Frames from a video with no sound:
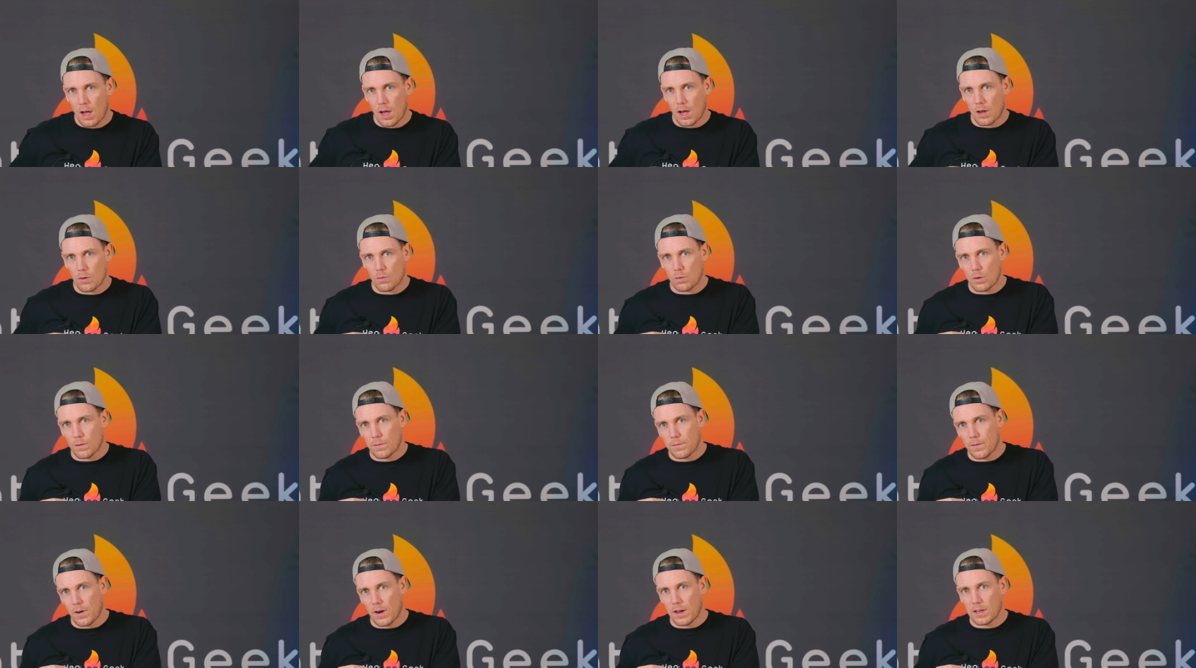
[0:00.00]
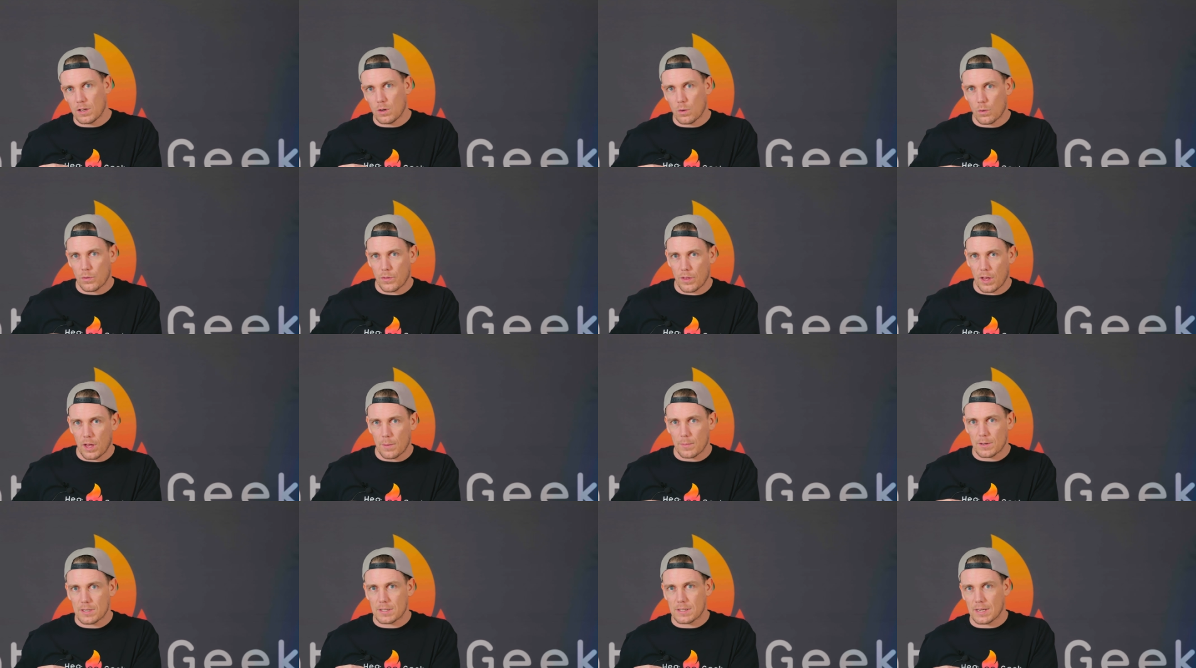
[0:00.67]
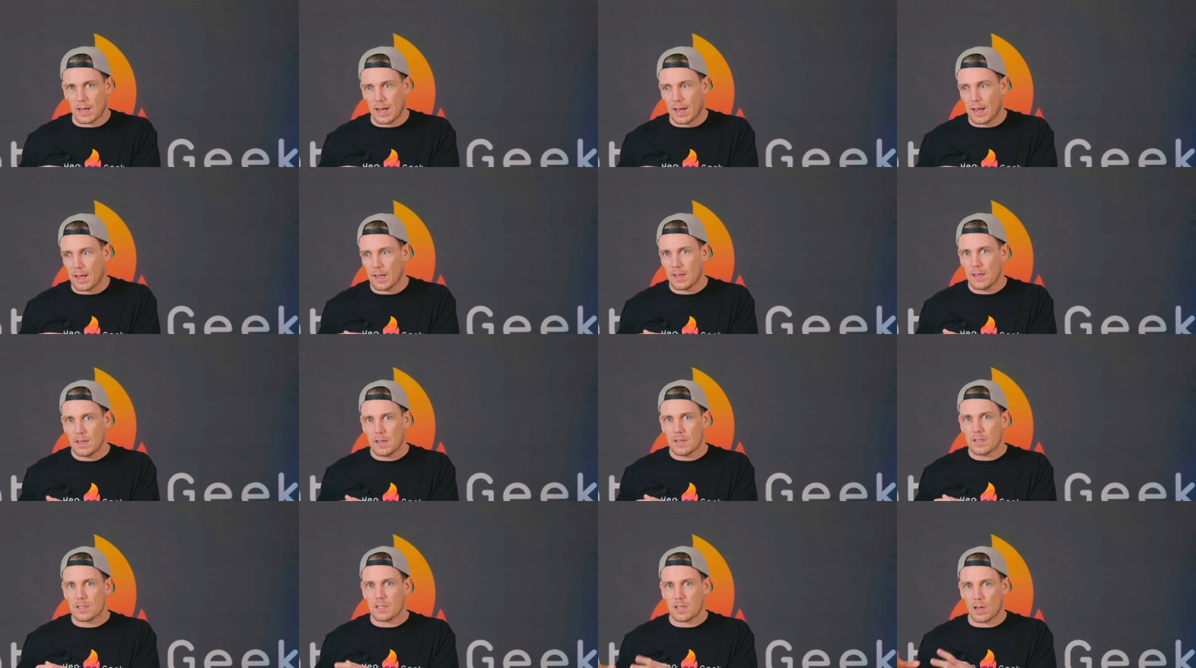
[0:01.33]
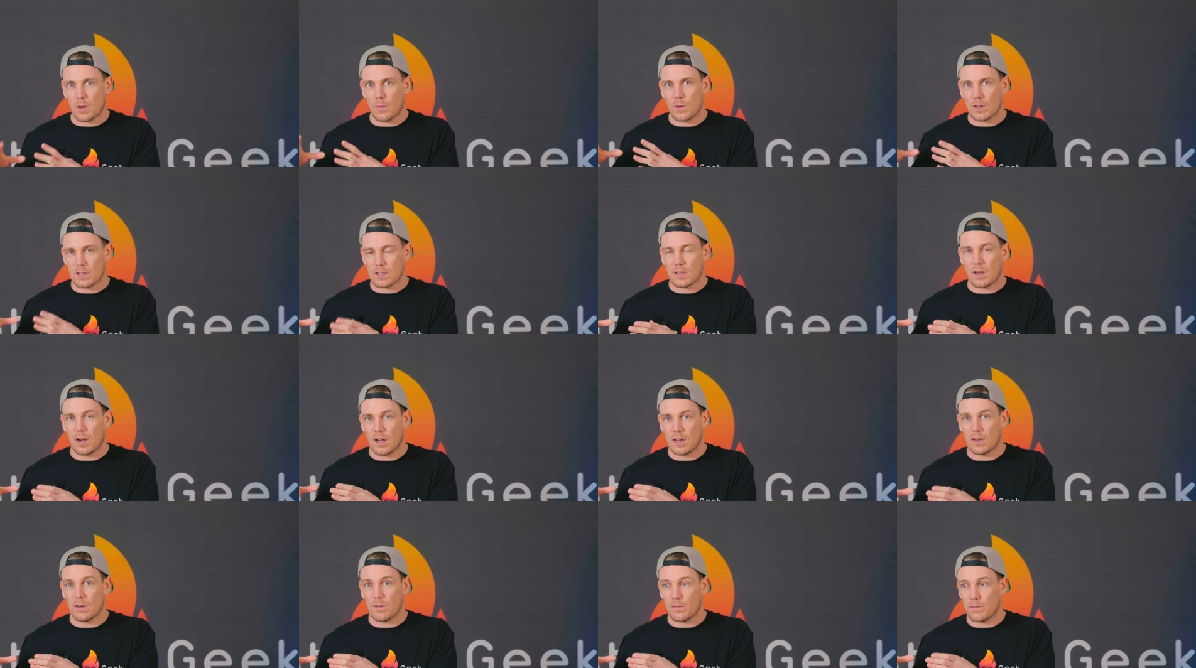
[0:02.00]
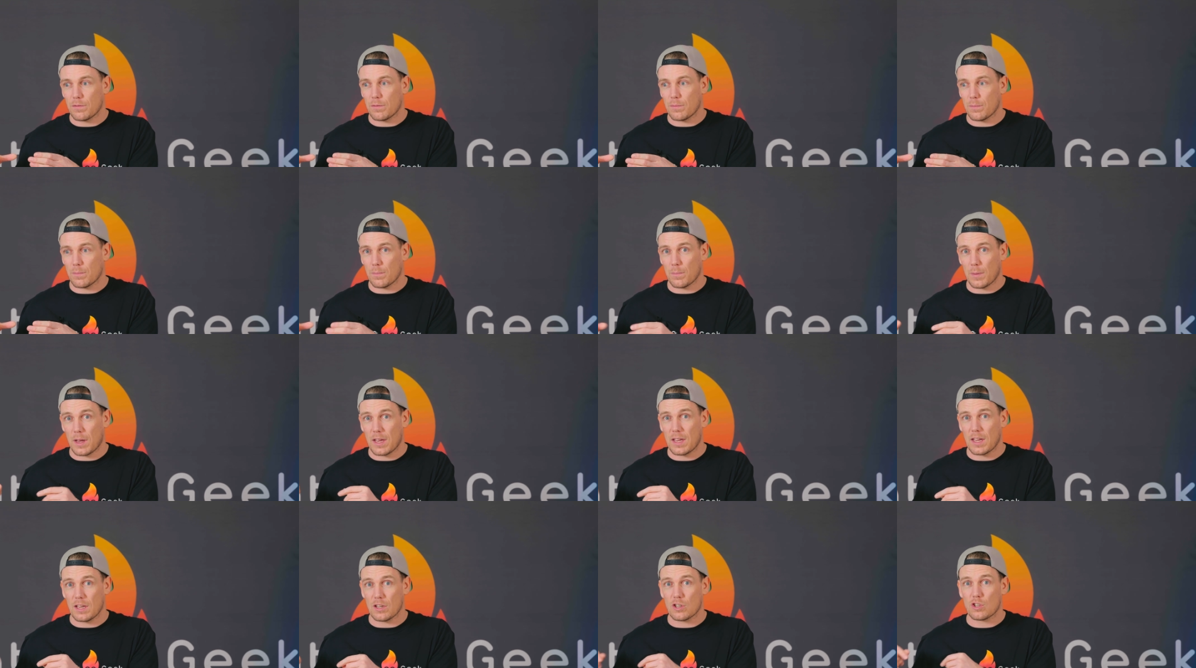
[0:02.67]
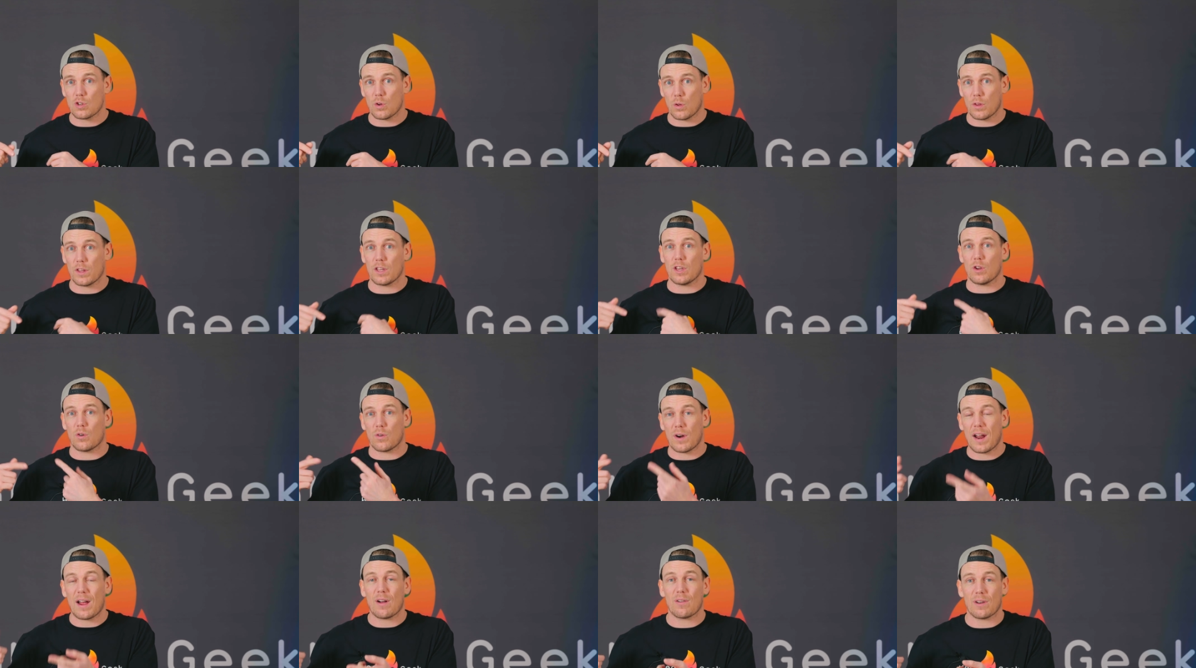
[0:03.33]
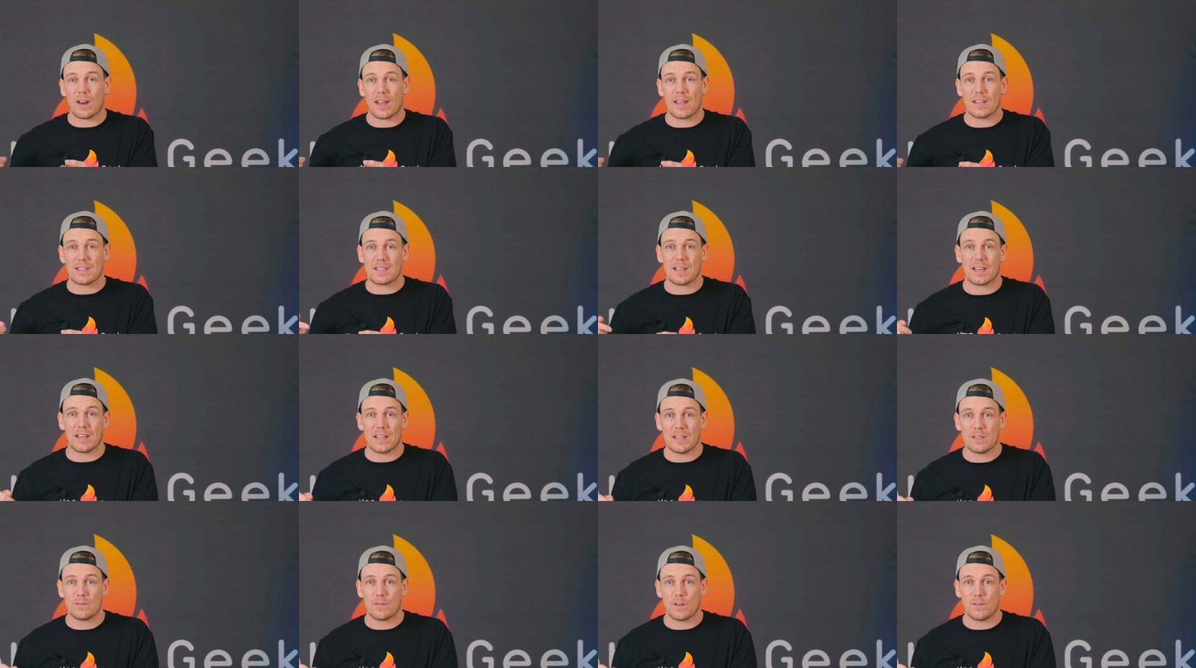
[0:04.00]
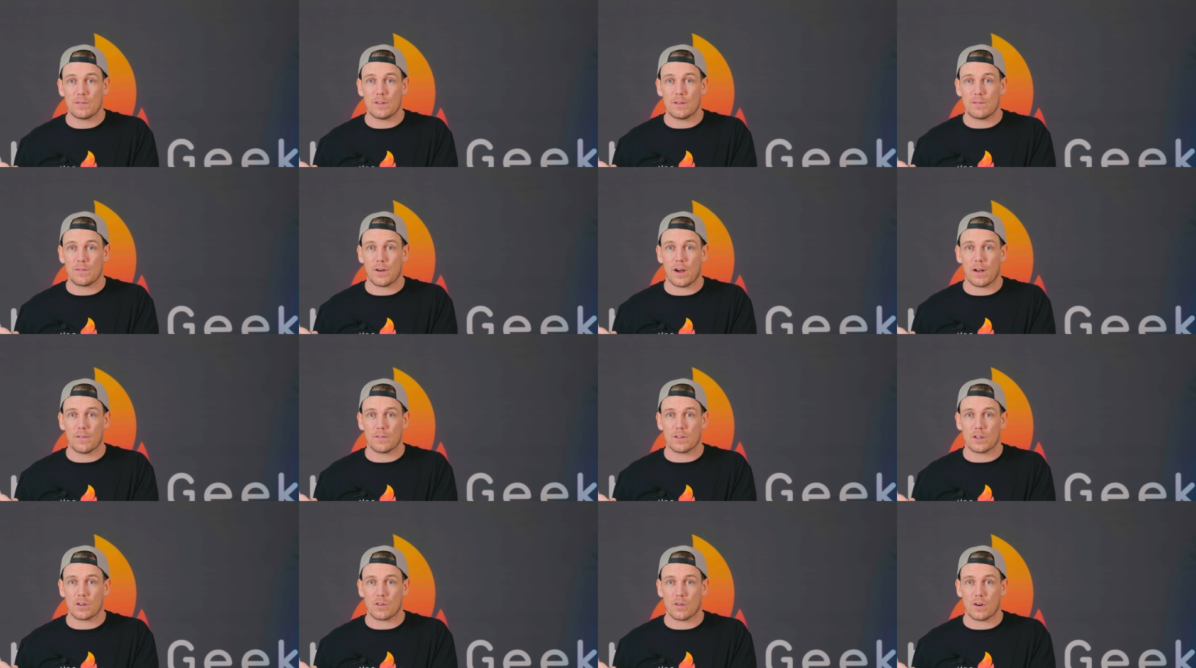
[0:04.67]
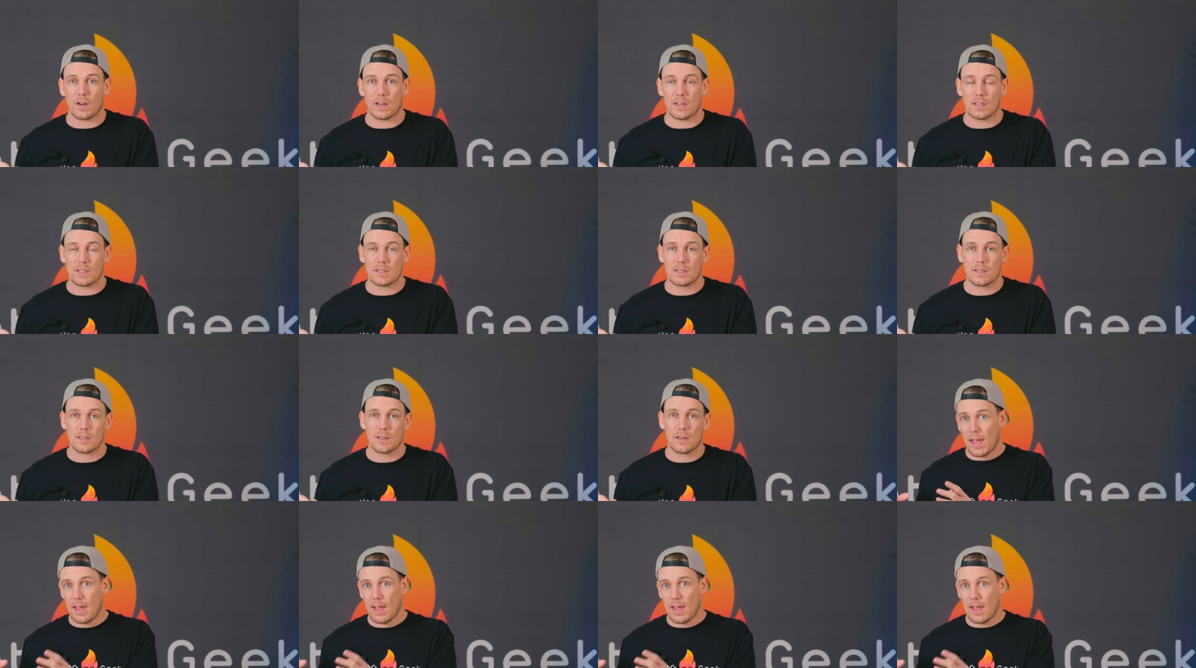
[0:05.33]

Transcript: and refine your thermostat so it's kind of making sure that your outlet is at least 55 degrees.